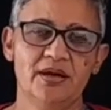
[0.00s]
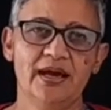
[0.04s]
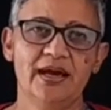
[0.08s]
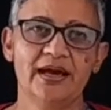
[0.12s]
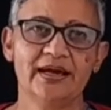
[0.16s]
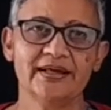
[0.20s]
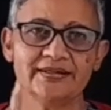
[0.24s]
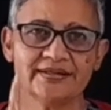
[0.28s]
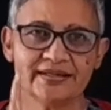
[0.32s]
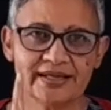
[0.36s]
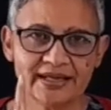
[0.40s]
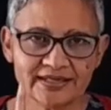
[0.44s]

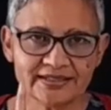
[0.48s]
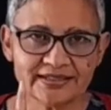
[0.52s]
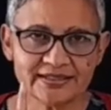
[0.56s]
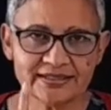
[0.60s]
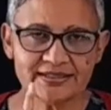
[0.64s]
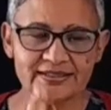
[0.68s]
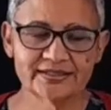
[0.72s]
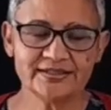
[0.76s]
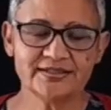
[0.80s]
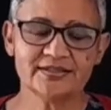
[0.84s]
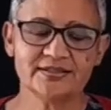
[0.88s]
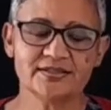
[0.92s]
And that
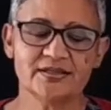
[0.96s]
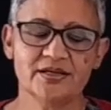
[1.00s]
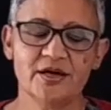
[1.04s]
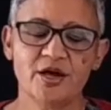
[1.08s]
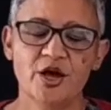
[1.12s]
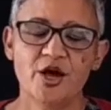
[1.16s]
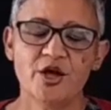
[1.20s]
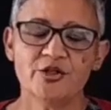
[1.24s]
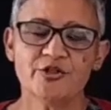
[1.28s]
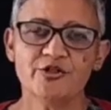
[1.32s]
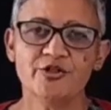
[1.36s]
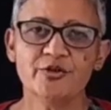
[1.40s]
is,
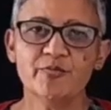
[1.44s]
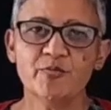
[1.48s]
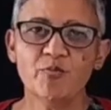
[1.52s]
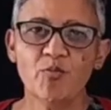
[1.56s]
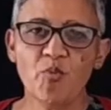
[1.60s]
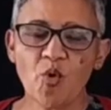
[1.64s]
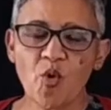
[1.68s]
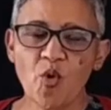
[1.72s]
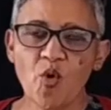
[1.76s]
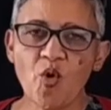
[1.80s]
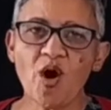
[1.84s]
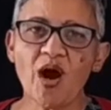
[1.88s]
the
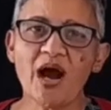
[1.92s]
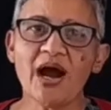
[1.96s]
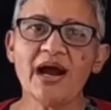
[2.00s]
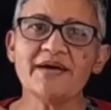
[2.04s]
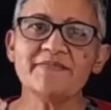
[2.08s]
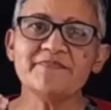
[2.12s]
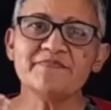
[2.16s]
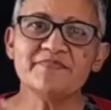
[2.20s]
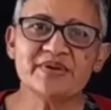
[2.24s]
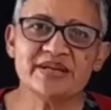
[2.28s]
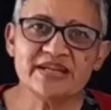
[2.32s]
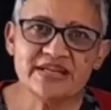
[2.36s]
more I
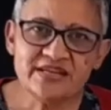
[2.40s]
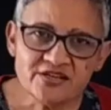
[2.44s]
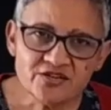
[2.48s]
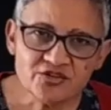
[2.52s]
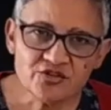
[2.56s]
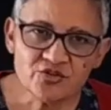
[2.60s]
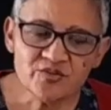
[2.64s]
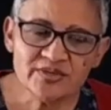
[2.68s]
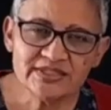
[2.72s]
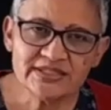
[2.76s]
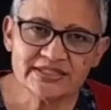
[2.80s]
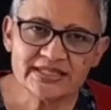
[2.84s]
bring
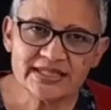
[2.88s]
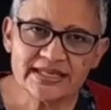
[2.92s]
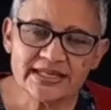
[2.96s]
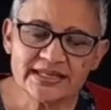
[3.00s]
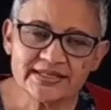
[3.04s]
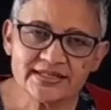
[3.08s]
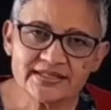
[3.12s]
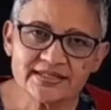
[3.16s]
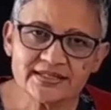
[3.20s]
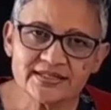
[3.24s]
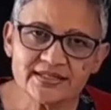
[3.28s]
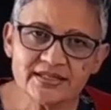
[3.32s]
to a
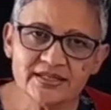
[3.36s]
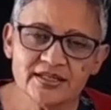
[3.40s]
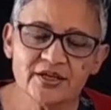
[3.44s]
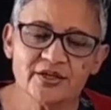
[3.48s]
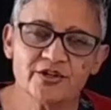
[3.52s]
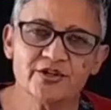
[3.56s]
text,